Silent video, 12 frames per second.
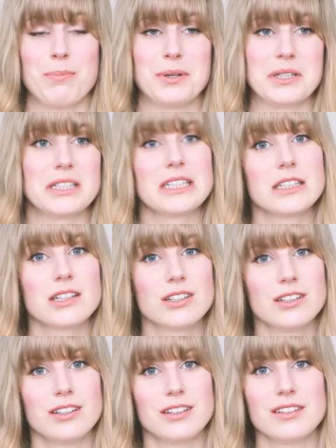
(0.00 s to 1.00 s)

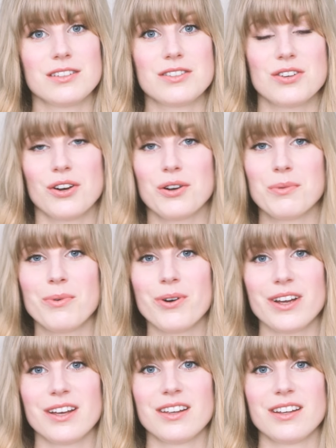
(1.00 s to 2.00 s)
political
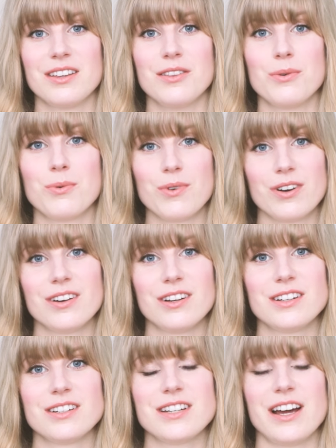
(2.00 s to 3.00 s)
turmoil in the
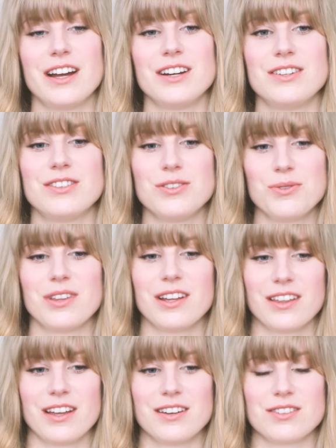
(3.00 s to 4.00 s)
world, I do
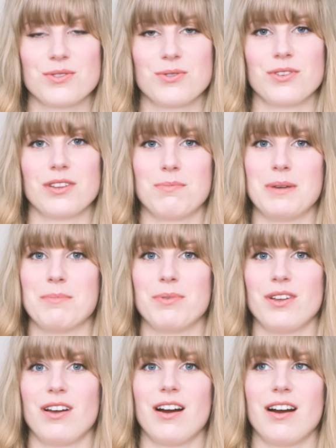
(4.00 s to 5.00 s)
think that it's cool that
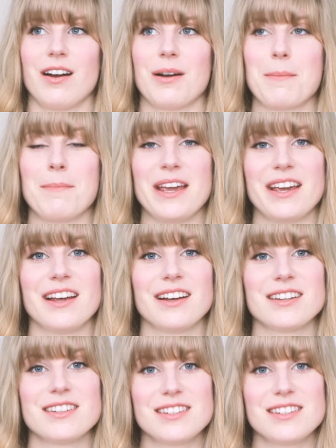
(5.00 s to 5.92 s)
people are making a